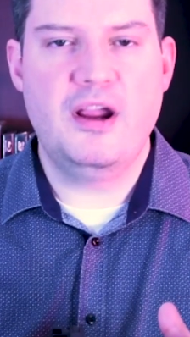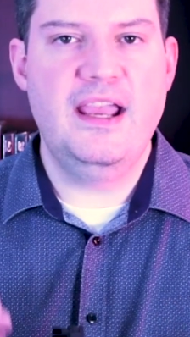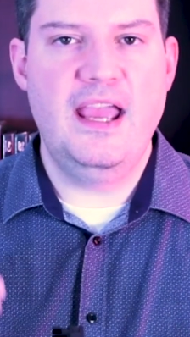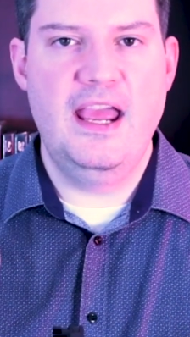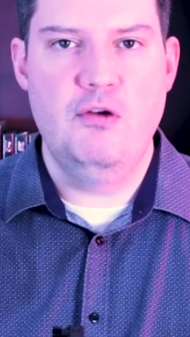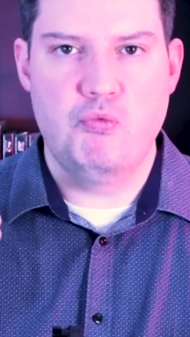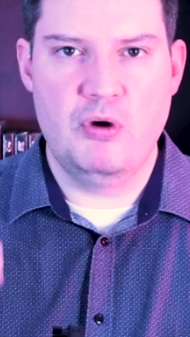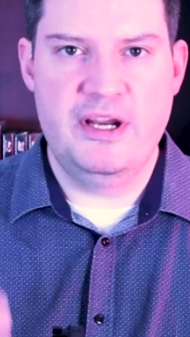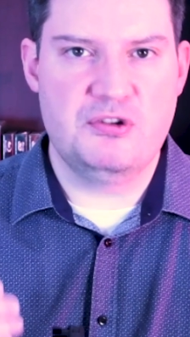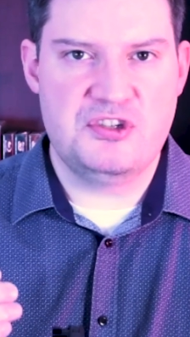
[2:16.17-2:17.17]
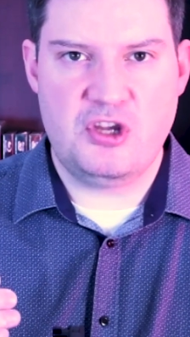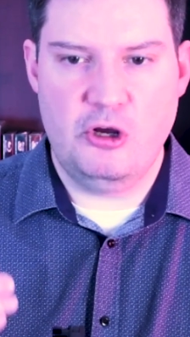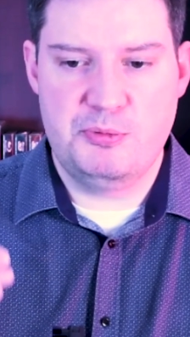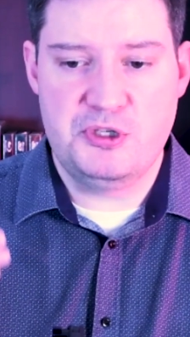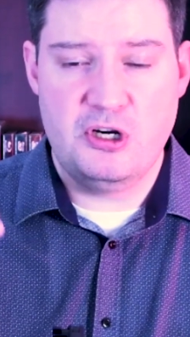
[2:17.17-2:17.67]
in real
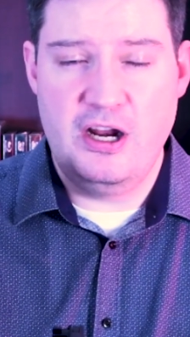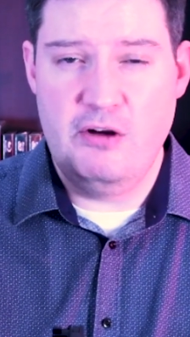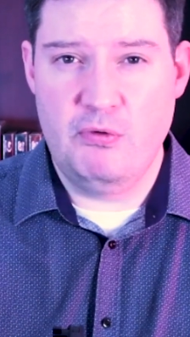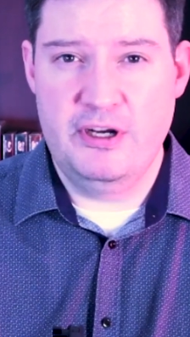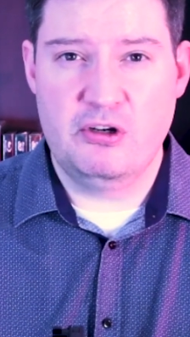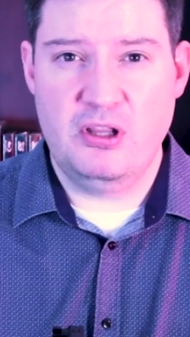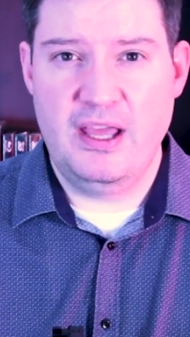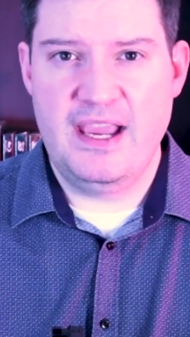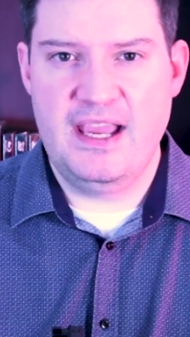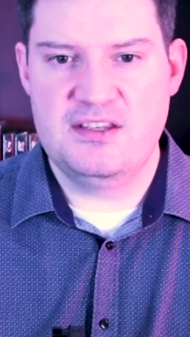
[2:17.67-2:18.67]
sculpture and real clay